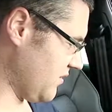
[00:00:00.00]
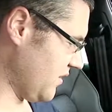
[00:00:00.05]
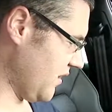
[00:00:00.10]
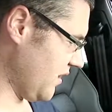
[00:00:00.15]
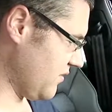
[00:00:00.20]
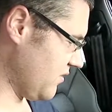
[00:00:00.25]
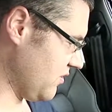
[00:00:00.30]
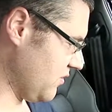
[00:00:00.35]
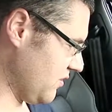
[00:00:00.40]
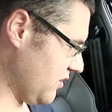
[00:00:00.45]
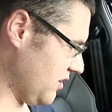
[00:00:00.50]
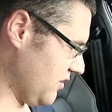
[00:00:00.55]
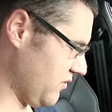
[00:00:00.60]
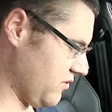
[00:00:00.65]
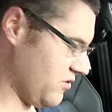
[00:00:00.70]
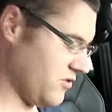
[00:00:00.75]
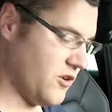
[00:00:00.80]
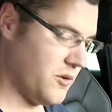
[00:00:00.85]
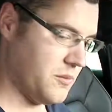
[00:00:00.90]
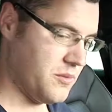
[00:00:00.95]
days, it does have a
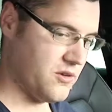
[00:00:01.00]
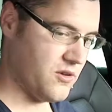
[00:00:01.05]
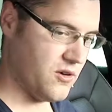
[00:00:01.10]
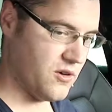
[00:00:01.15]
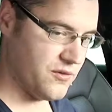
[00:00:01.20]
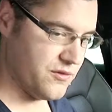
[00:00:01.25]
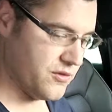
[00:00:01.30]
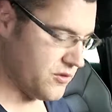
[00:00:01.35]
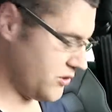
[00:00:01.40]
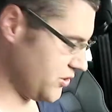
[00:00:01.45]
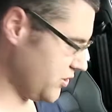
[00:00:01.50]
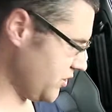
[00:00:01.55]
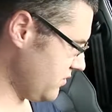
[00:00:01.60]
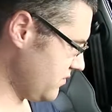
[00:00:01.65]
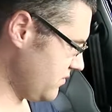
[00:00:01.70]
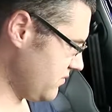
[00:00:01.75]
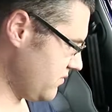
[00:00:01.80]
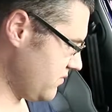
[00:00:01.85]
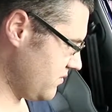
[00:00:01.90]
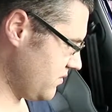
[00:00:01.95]
stop-start function.
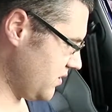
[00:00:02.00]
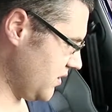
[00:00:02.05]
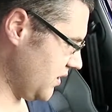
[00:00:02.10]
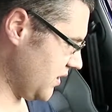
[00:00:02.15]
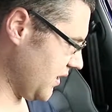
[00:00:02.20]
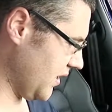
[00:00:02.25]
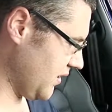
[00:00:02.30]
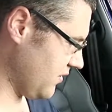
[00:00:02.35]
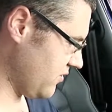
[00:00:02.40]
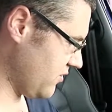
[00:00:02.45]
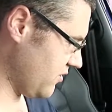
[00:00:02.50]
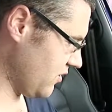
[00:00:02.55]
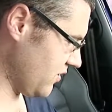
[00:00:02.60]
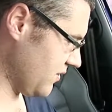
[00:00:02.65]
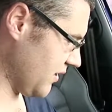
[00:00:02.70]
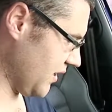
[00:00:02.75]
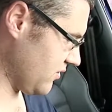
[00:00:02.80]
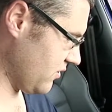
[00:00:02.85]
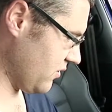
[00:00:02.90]
You can turn that